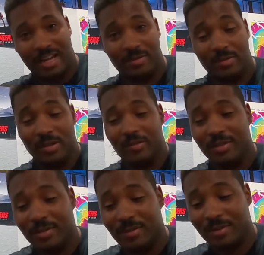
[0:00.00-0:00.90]
I got some
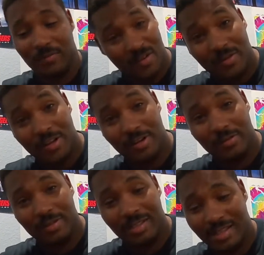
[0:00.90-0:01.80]
news. Some very good
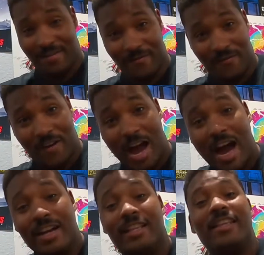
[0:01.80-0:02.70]
news. I
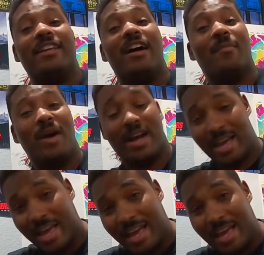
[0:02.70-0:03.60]
finally got my
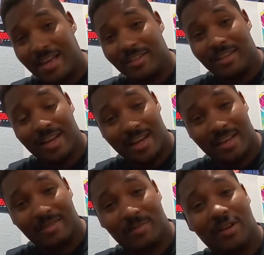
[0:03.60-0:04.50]
hands on an
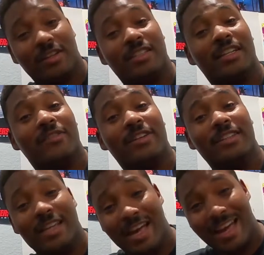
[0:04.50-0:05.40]
Xbox
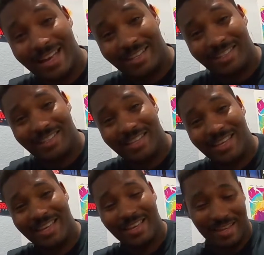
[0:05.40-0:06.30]
Series
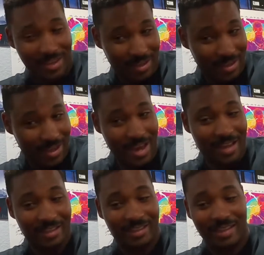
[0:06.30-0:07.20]
X.
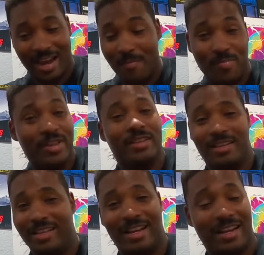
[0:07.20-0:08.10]
Yes, I
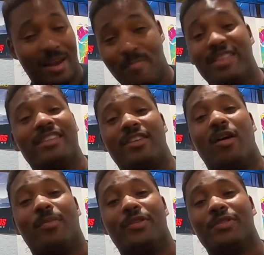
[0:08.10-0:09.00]
beat and I beat the
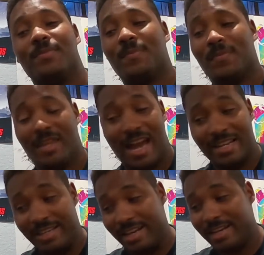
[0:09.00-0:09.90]
scalpers.
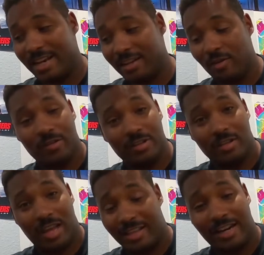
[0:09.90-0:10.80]
I did not go
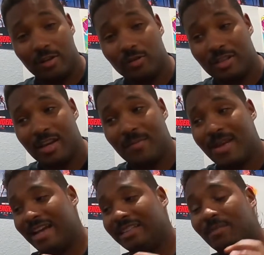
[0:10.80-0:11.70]
I did not go to them.
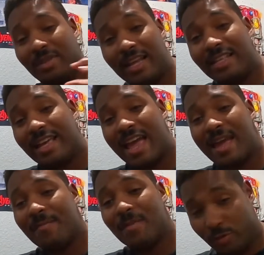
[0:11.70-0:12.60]
I actually played the
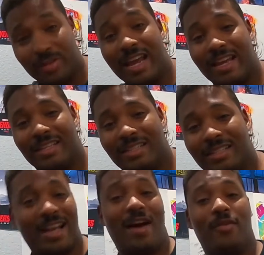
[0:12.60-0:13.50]
game for three days.
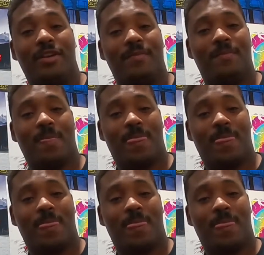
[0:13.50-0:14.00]
And I got one.